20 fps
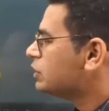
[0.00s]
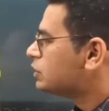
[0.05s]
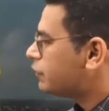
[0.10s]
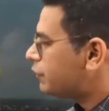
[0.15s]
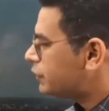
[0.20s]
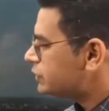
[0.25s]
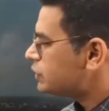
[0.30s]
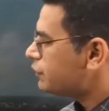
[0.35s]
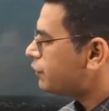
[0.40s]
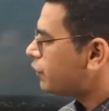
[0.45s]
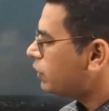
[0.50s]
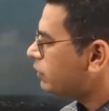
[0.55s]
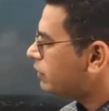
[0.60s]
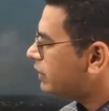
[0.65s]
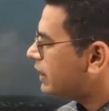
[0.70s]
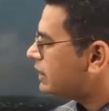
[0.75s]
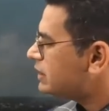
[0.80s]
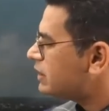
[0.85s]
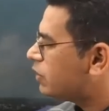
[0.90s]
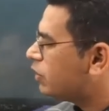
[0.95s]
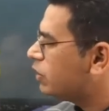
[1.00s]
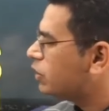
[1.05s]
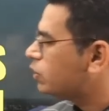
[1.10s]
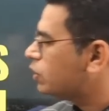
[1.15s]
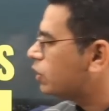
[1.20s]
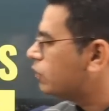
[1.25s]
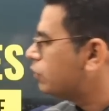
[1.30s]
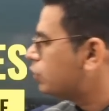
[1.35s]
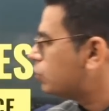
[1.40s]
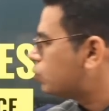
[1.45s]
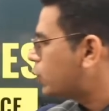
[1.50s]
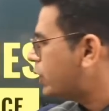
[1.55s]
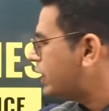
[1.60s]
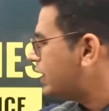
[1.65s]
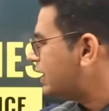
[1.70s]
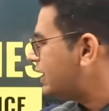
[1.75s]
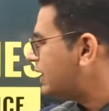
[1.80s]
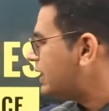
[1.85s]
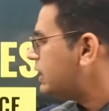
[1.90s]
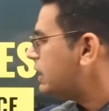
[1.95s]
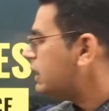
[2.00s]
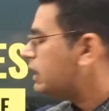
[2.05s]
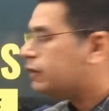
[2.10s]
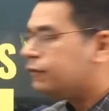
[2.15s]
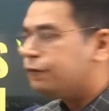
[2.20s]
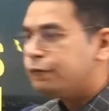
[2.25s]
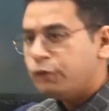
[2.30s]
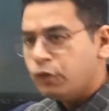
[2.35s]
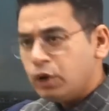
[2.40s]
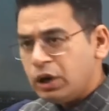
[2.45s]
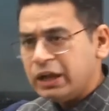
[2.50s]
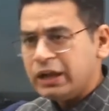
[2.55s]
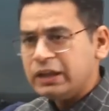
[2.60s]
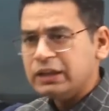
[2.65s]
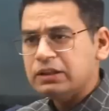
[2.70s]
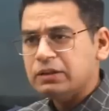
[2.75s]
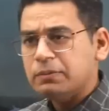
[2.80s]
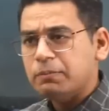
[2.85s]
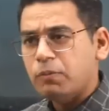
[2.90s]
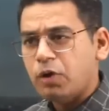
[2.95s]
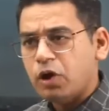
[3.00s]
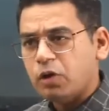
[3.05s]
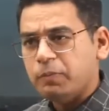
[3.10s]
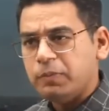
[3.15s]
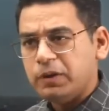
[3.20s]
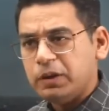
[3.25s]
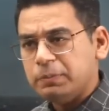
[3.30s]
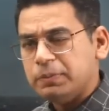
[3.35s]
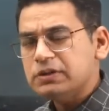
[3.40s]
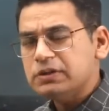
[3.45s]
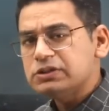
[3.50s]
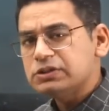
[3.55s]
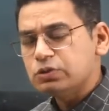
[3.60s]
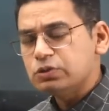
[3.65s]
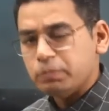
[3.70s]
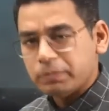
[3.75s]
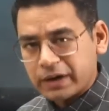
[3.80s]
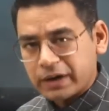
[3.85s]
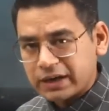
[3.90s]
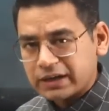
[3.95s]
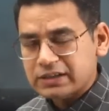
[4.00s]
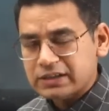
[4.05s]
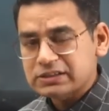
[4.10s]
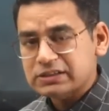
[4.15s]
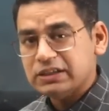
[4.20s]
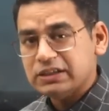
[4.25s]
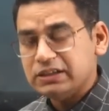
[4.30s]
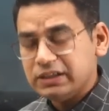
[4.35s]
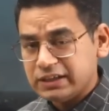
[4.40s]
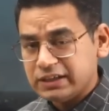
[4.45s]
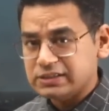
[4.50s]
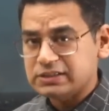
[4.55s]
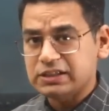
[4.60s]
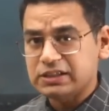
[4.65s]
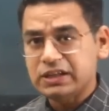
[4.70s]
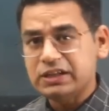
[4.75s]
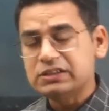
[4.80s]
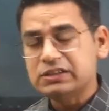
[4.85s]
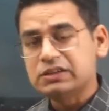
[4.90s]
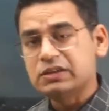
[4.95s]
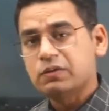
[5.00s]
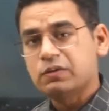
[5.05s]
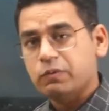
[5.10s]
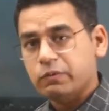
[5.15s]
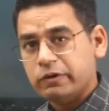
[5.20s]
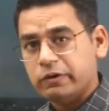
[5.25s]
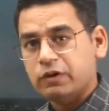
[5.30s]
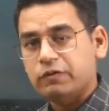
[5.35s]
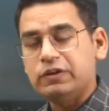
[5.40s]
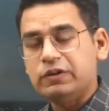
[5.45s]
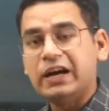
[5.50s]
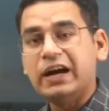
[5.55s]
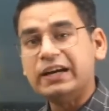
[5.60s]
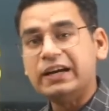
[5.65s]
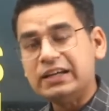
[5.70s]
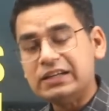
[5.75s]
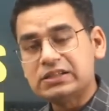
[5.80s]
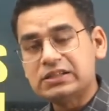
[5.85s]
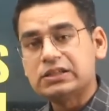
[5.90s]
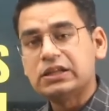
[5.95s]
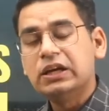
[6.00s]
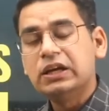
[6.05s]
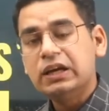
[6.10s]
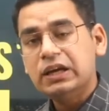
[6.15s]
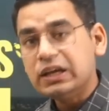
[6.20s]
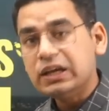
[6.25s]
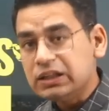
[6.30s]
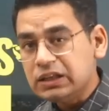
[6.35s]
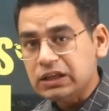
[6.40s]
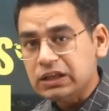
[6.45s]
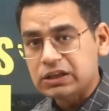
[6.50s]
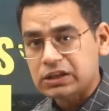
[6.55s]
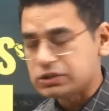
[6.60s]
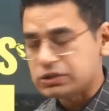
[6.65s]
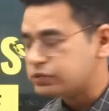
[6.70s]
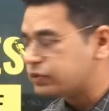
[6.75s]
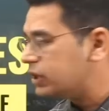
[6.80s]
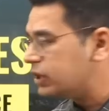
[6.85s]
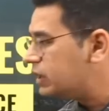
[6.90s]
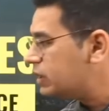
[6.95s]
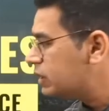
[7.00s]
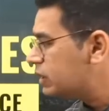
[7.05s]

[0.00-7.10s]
So first of all, we guys are going to give you 20 full length mock papers to practice in the test series, one of the highest in the industry.